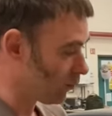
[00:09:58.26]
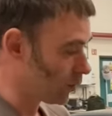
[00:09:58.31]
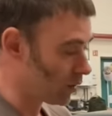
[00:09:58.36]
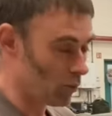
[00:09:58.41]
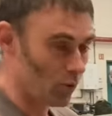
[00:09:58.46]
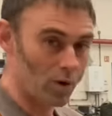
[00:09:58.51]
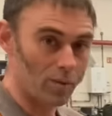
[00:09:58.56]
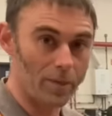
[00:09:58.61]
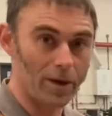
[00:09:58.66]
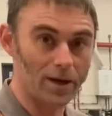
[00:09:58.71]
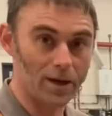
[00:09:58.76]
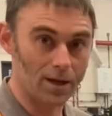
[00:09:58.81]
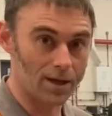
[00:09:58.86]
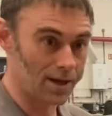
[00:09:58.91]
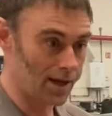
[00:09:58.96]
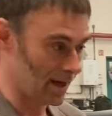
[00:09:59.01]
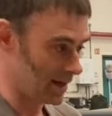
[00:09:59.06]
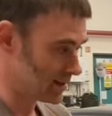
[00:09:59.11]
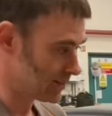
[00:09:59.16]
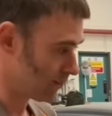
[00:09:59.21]
we want to make a
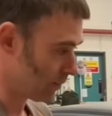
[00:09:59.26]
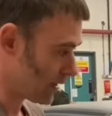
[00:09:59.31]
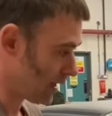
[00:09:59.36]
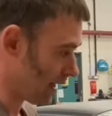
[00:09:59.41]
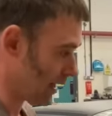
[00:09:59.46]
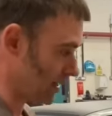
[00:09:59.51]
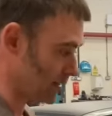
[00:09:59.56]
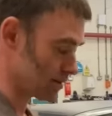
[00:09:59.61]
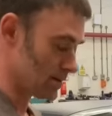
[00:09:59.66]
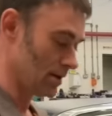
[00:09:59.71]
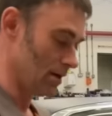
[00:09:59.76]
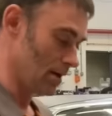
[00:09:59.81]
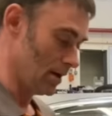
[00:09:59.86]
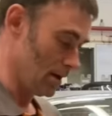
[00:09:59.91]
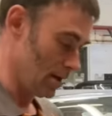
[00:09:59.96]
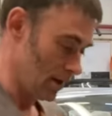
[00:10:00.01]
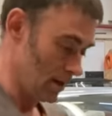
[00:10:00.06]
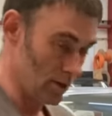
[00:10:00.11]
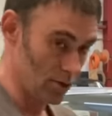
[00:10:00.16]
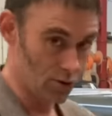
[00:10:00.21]
kit and I'll